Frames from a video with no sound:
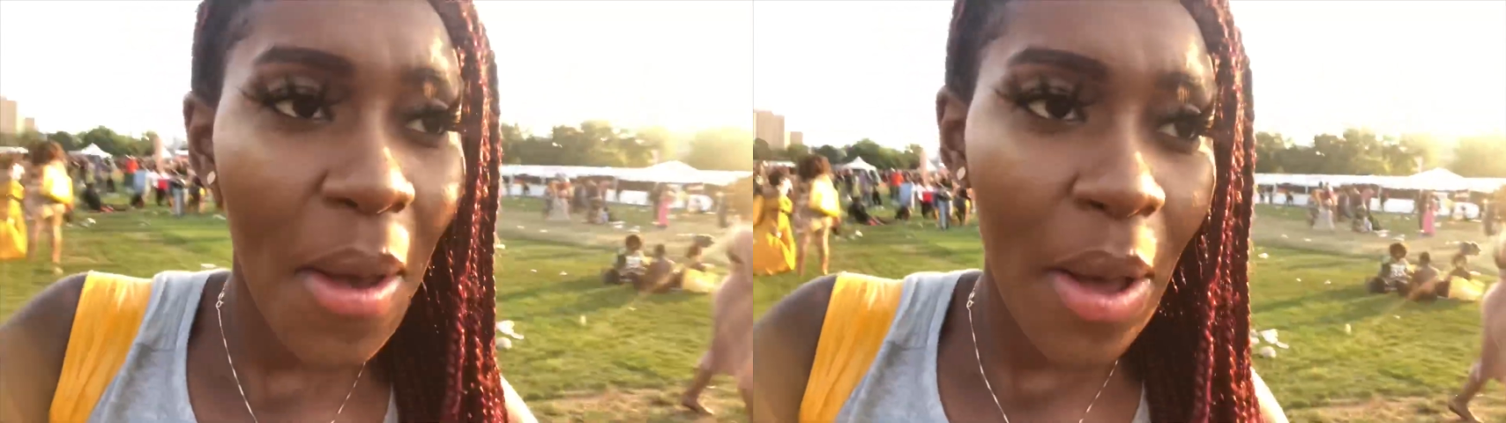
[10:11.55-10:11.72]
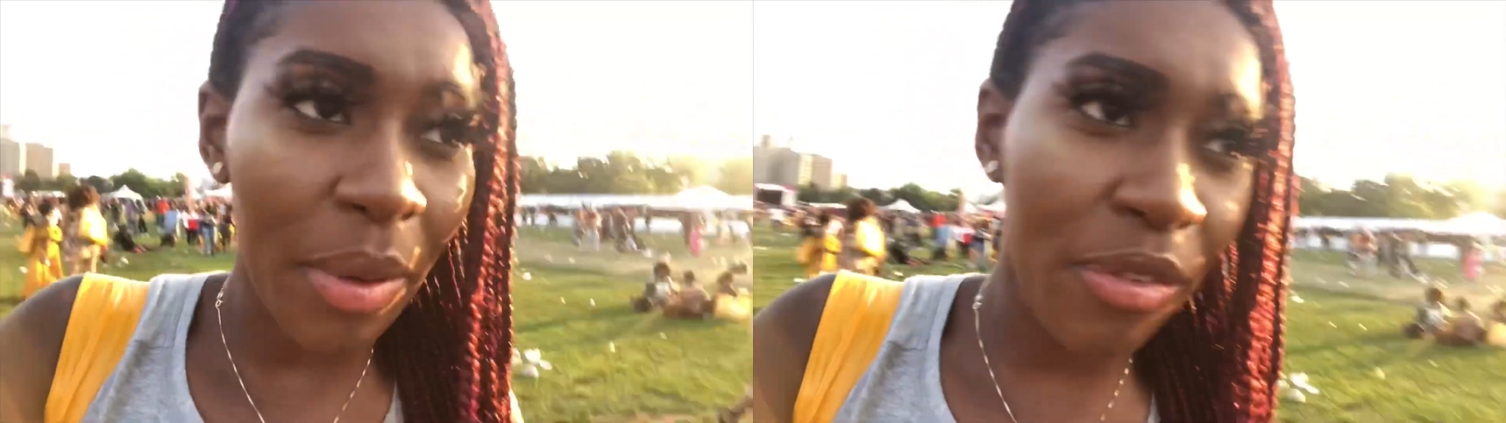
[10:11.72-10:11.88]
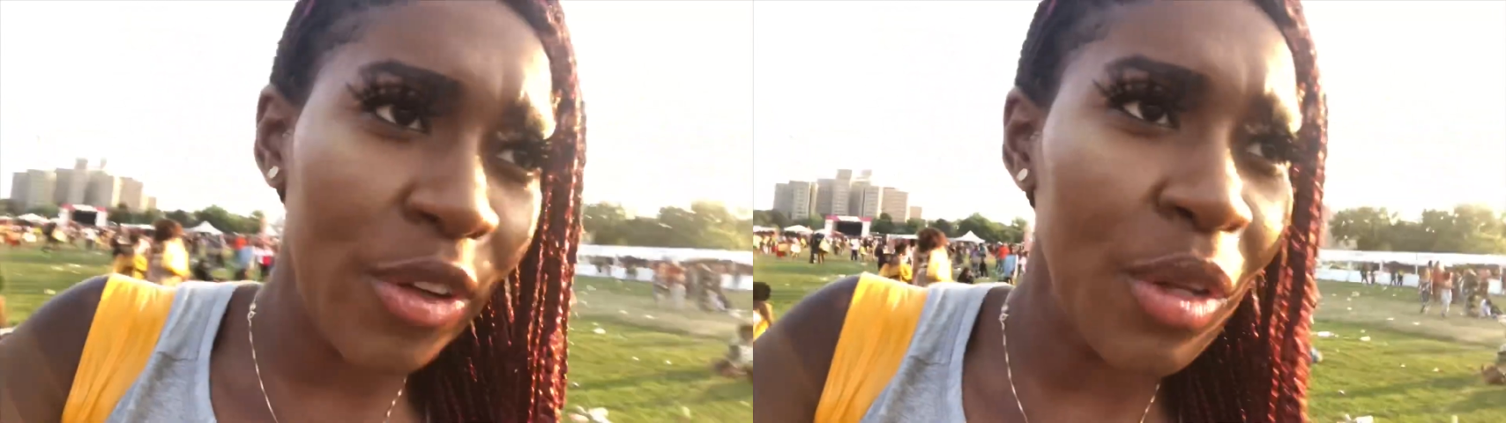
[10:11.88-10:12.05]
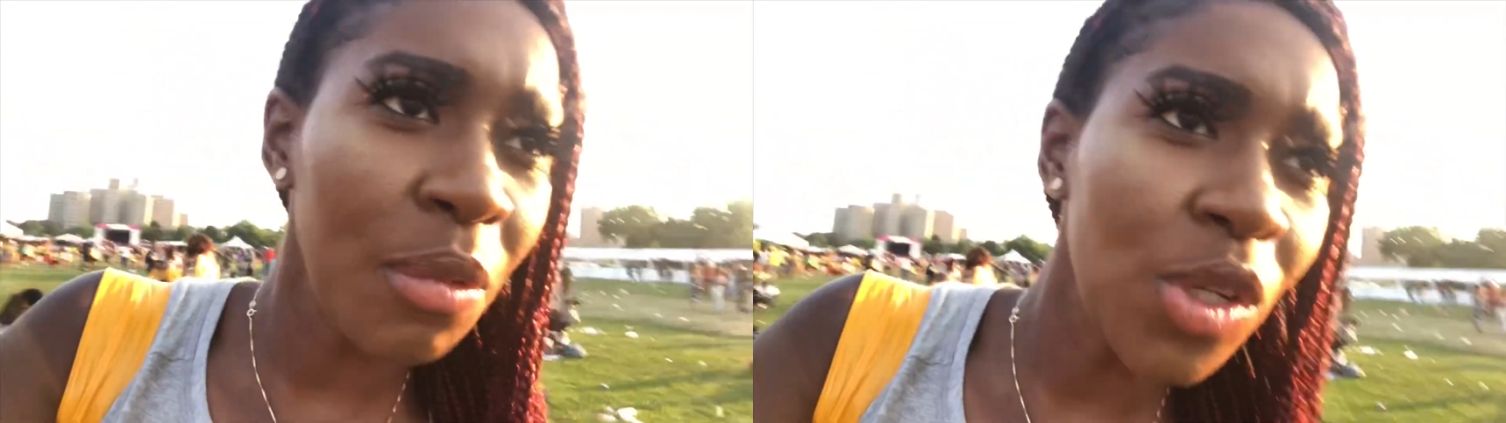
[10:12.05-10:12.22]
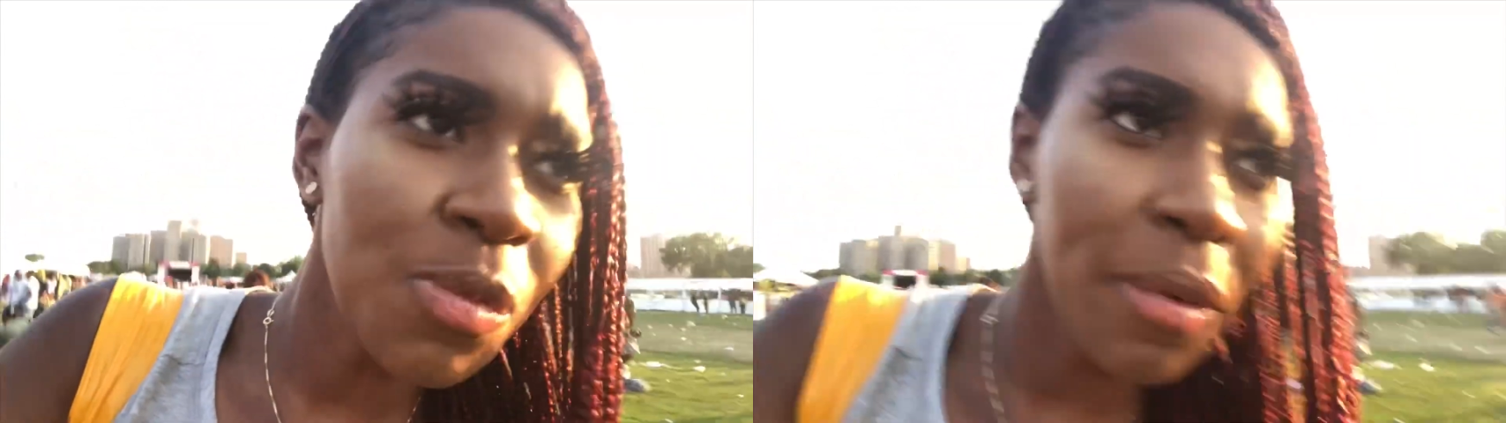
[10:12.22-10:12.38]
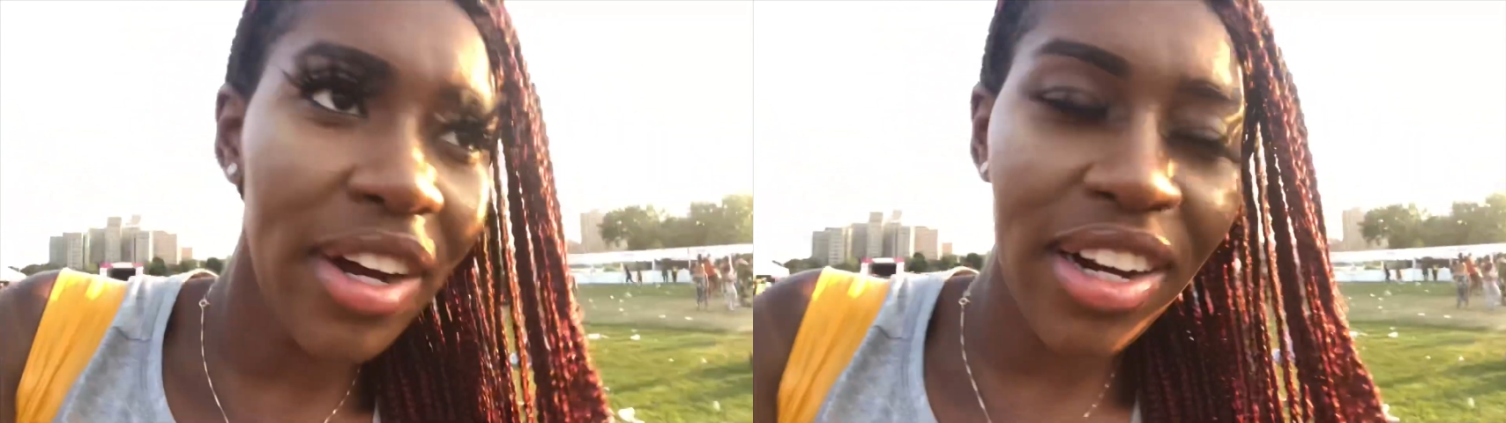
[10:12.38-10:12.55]
but for the
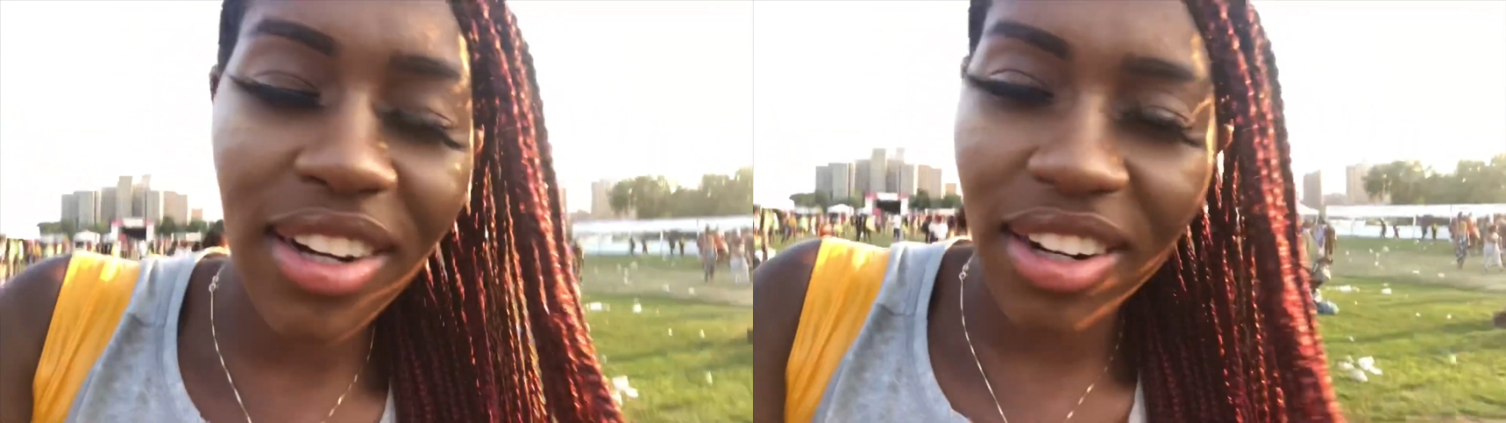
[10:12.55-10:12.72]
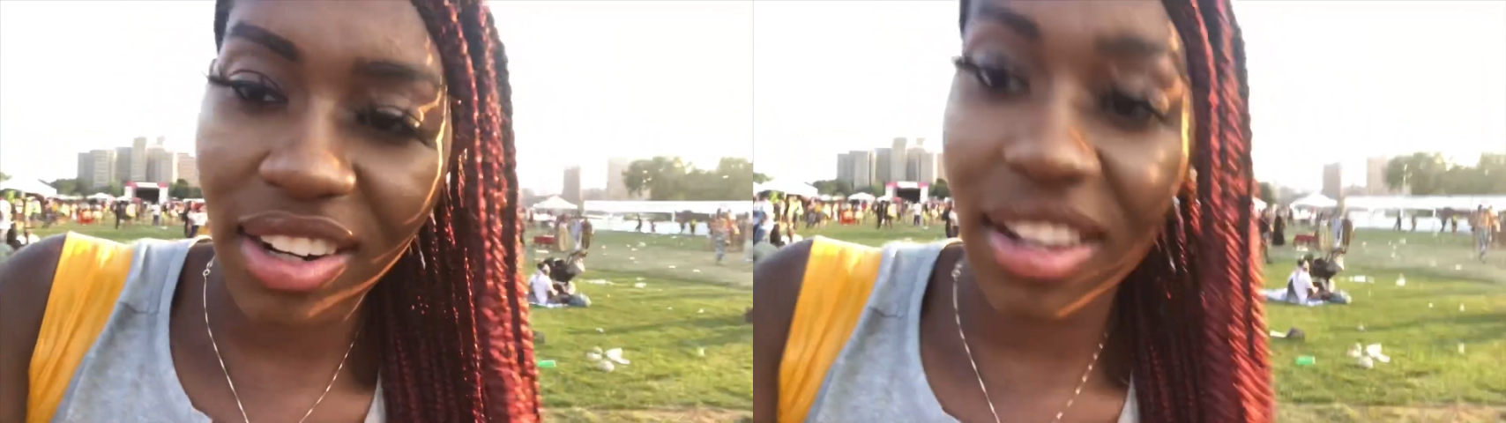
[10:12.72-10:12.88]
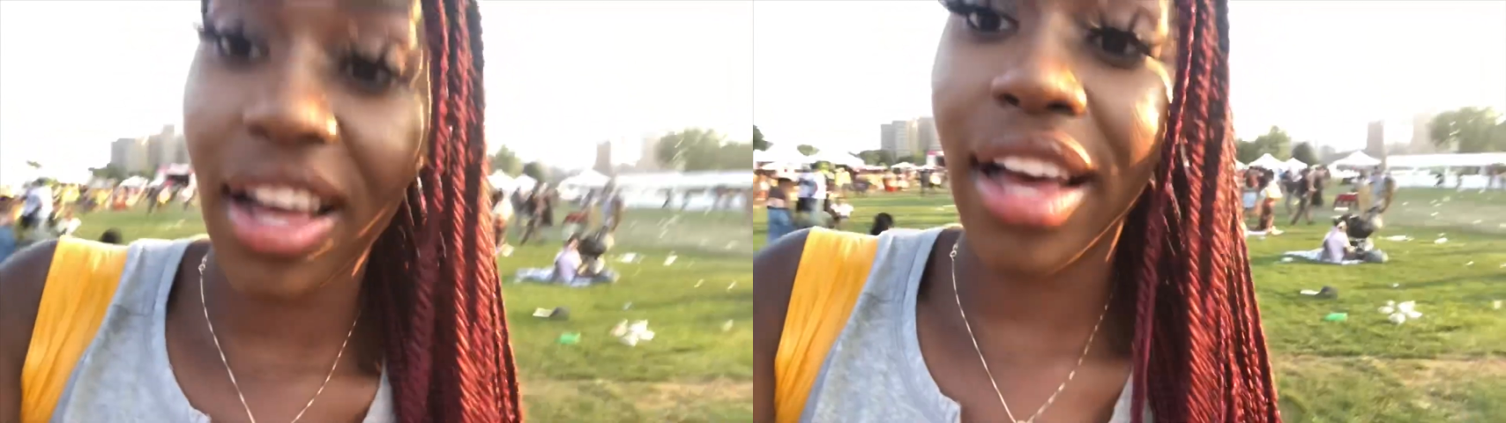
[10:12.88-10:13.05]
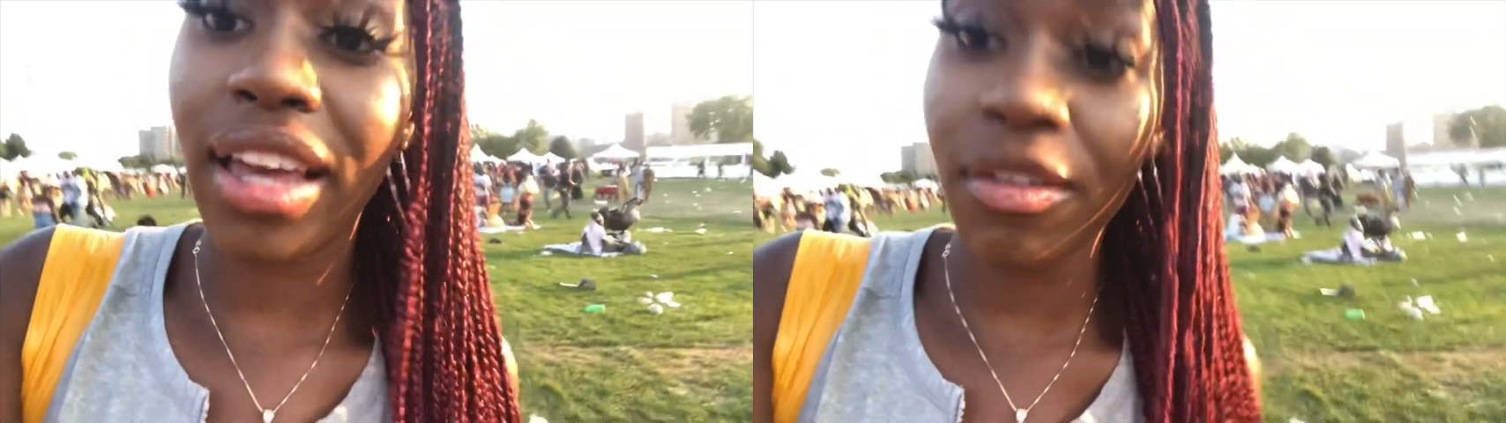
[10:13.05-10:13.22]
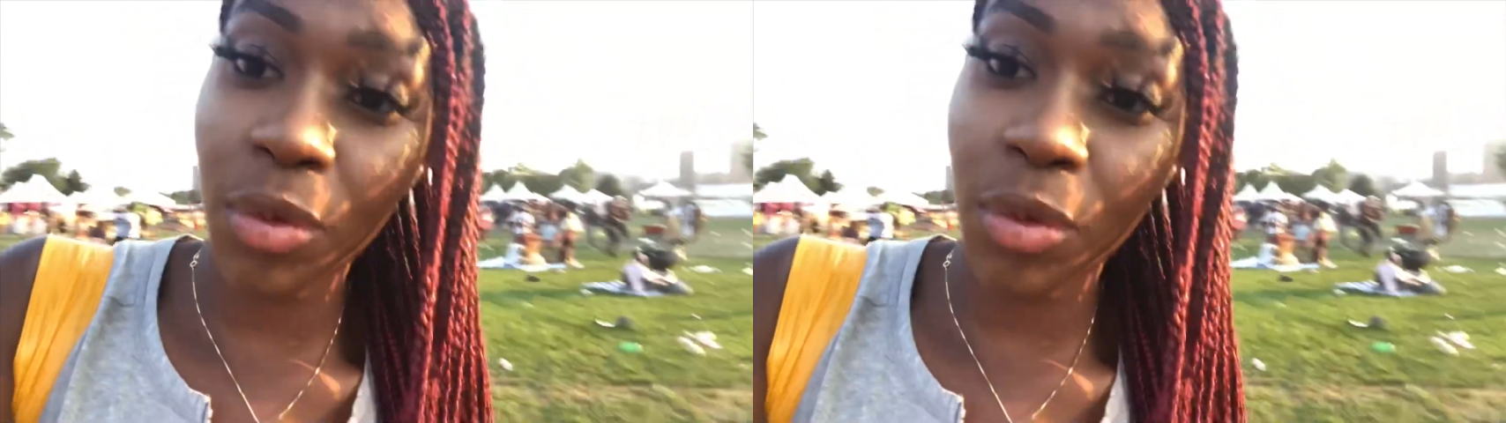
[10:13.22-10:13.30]
most part, I gave